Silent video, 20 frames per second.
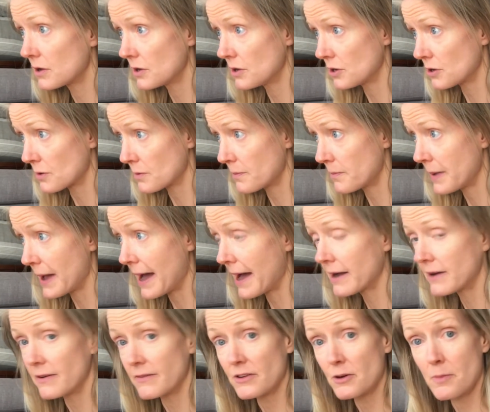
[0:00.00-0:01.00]
your
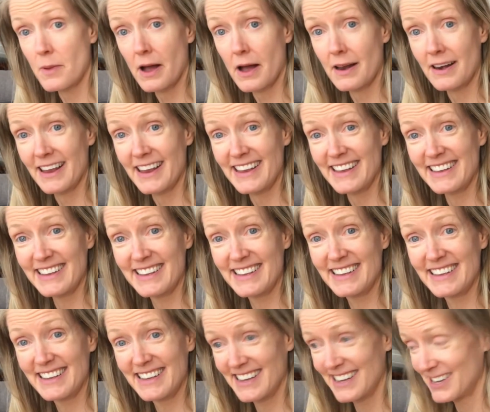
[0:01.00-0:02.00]
back of your body
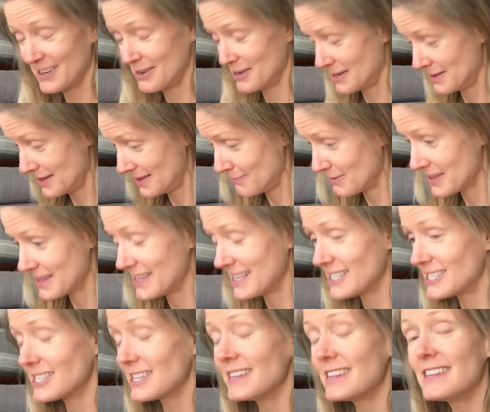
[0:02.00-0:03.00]
with
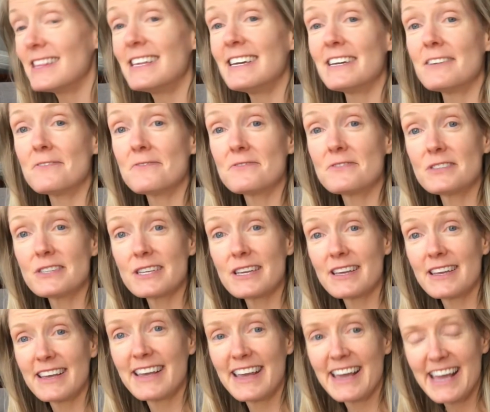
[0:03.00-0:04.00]
this lift.
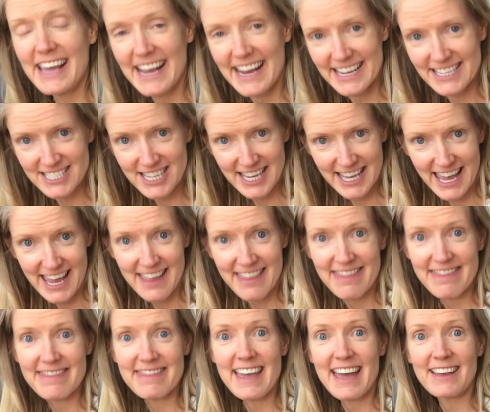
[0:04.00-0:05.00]
It's again
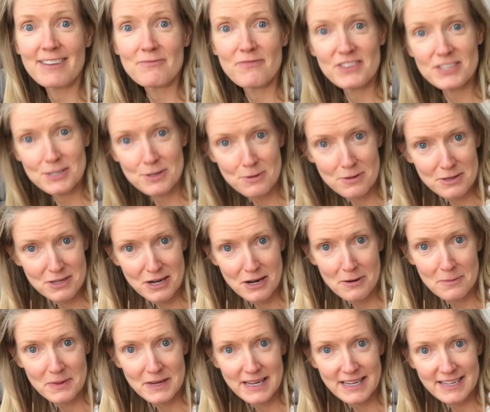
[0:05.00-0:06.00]
that physical
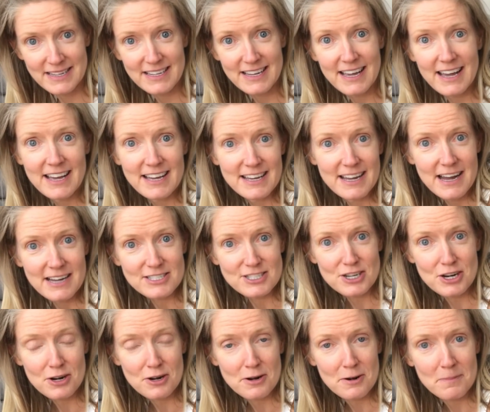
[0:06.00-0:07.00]
therapy
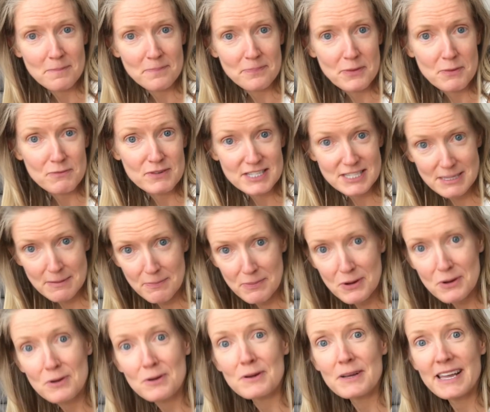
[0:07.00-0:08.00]
term,
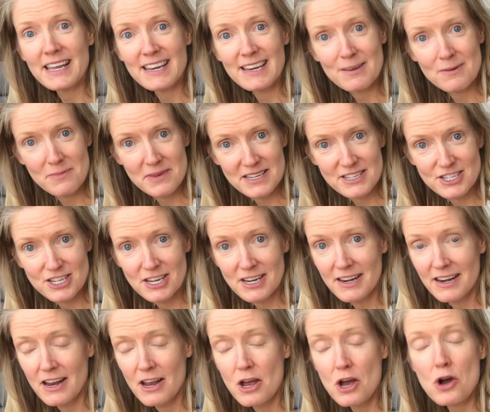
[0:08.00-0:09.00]
reciprocal inhibition,
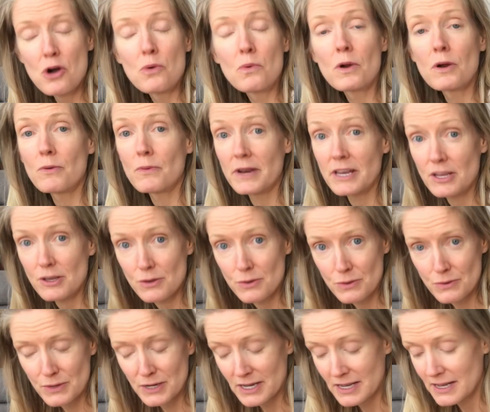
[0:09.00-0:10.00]
where when
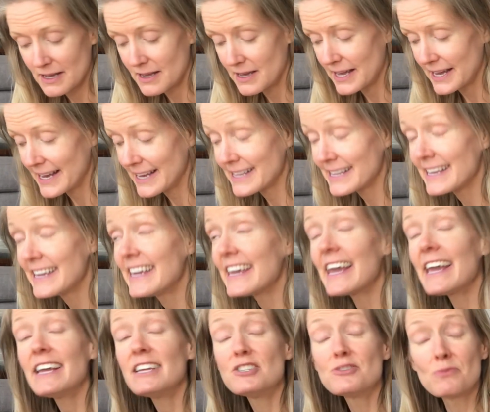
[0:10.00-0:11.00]
you
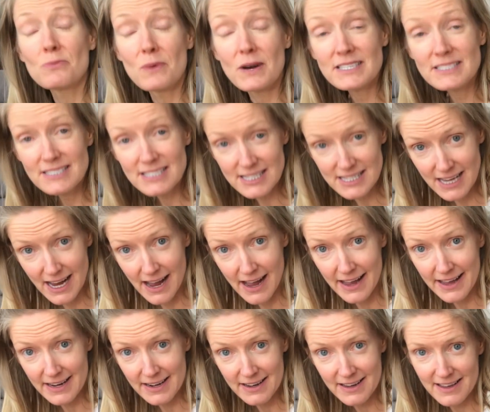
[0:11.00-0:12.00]
engage one
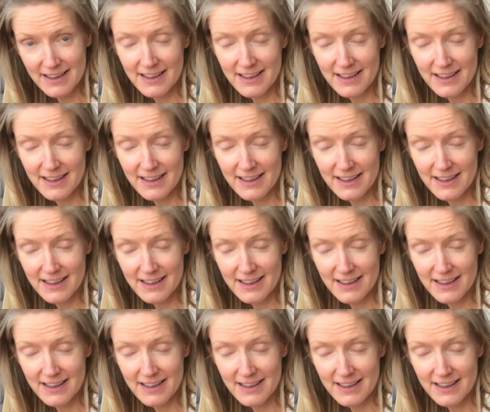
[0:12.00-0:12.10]
side